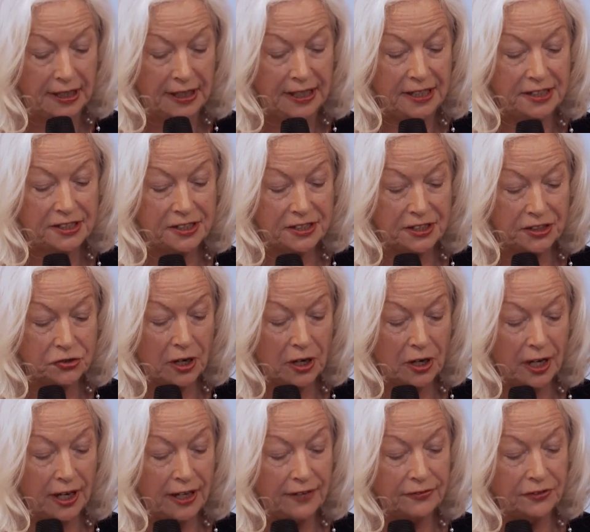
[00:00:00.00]
It's the
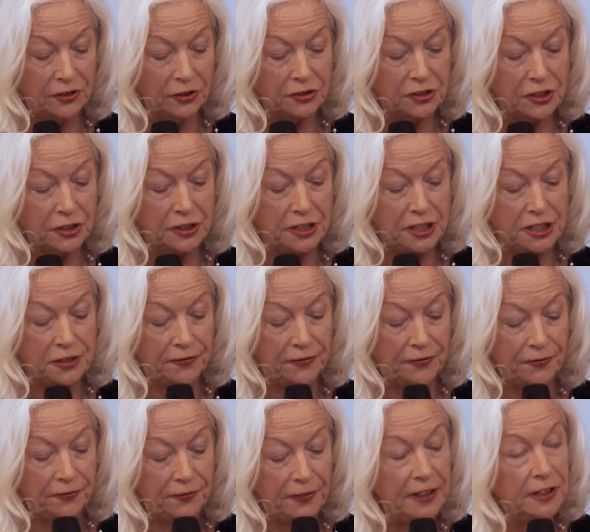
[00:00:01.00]
drive not only to
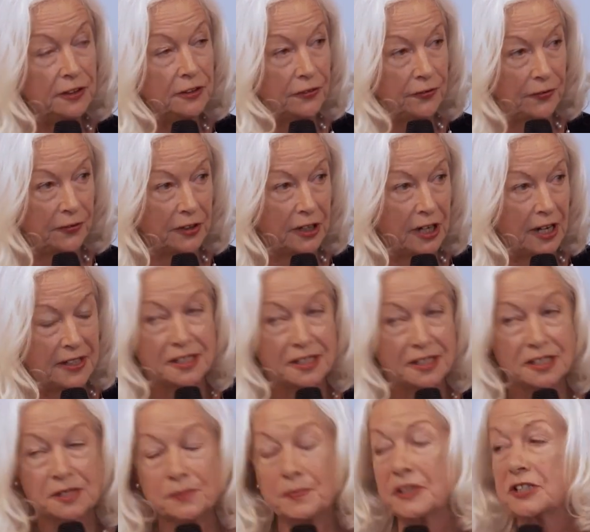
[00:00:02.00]
feel for
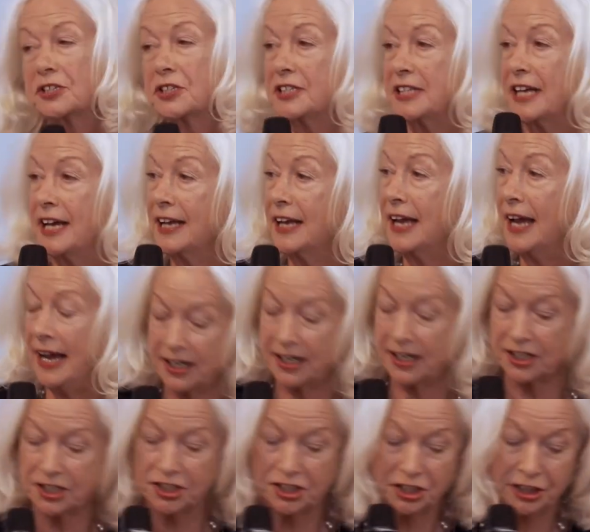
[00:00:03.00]
others, but to take
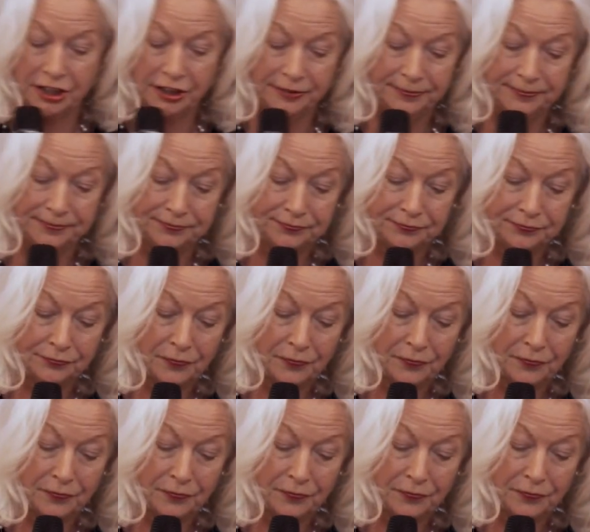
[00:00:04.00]
action,